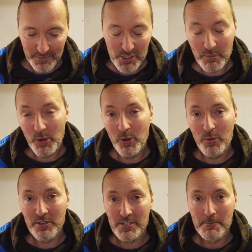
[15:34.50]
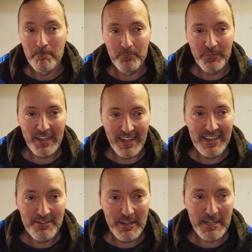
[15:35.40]
The most important ones I'd
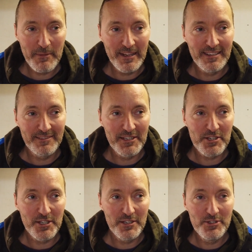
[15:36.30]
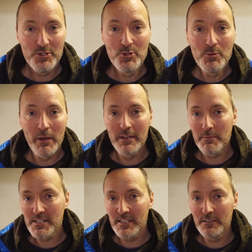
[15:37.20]
highly recommend, as a
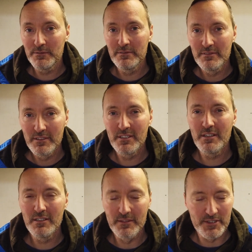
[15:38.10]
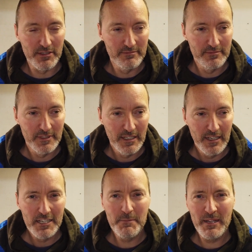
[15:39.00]
noob myself, the gloves.
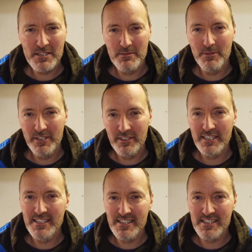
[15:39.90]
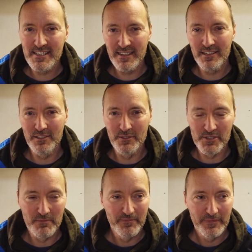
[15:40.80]
Spend some money on a decent set of
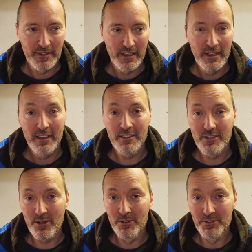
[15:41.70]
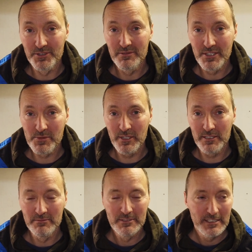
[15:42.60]
gloves and the goggles as
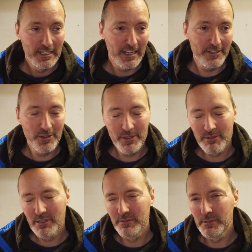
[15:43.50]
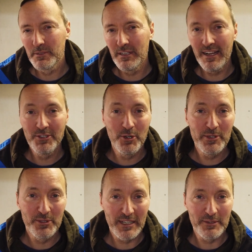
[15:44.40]
well. I know they're uncomfortable, I know
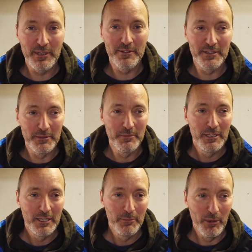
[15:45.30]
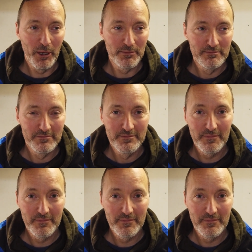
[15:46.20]
we don't like wearing them, but